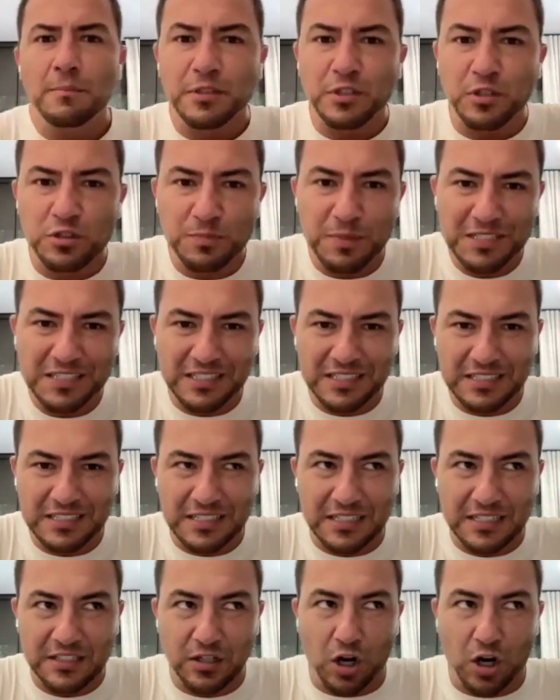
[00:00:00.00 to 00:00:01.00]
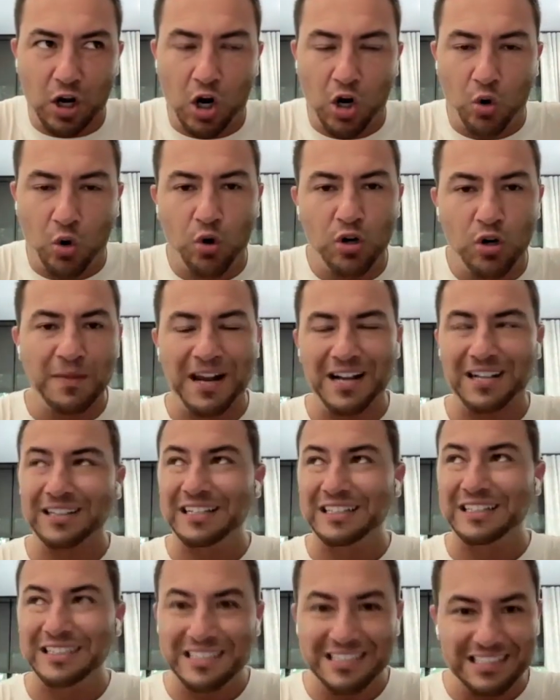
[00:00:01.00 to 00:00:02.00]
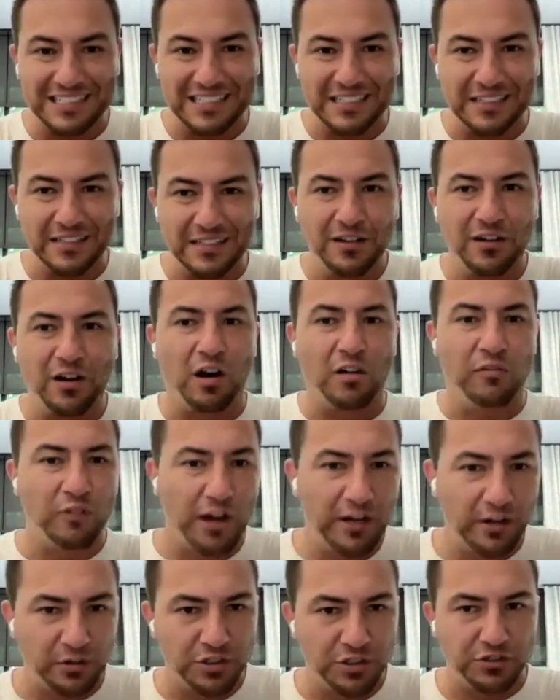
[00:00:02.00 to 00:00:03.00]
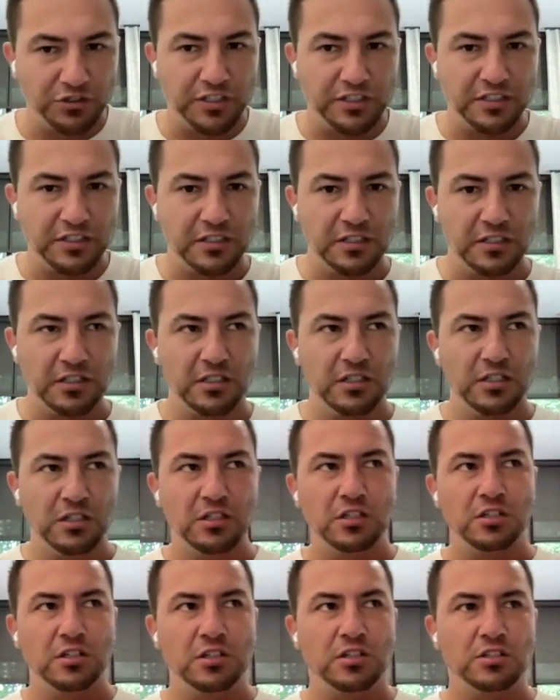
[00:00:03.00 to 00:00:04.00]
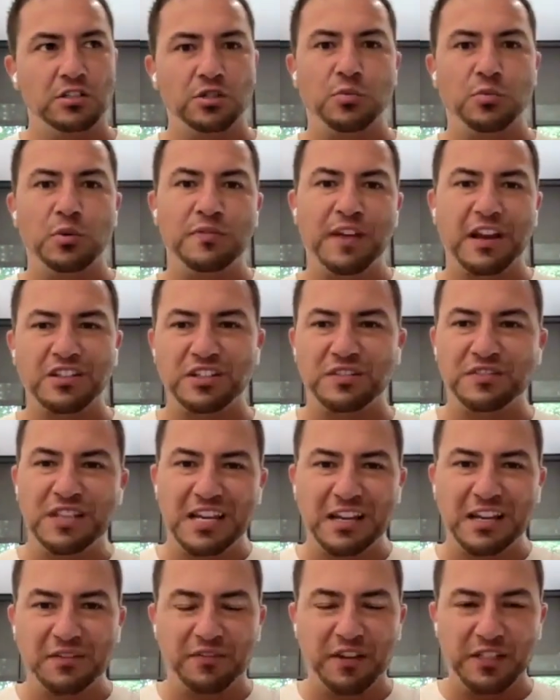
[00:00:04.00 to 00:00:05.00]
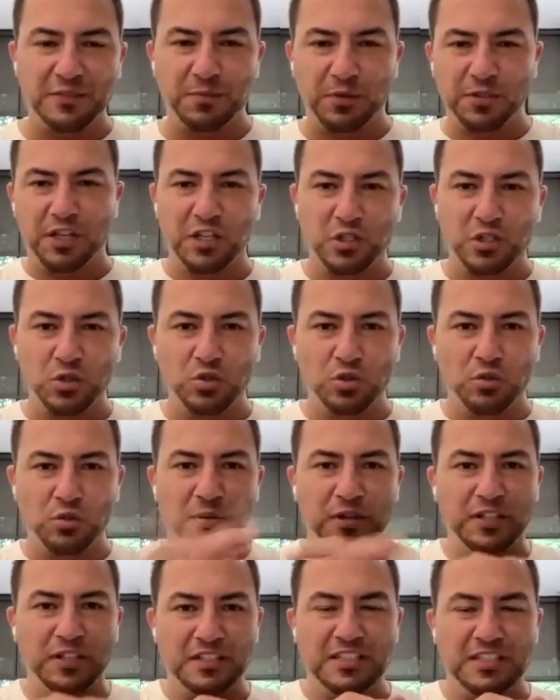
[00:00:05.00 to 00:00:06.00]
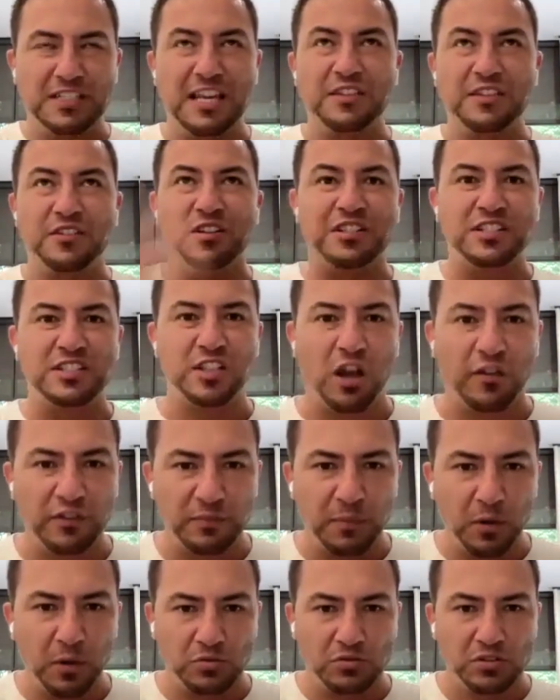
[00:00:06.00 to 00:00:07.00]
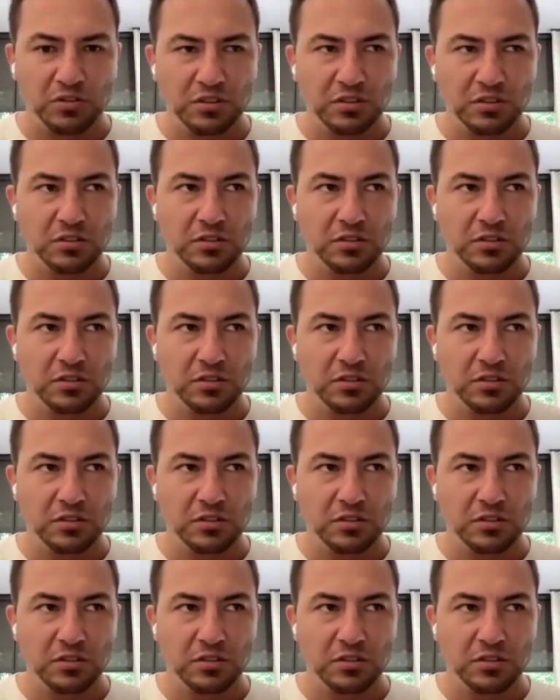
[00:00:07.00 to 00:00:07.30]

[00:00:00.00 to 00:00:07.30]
But those businesses are automatically listed on Rhino Street. So we've actually taken Facebook and Google, put it together and solved both.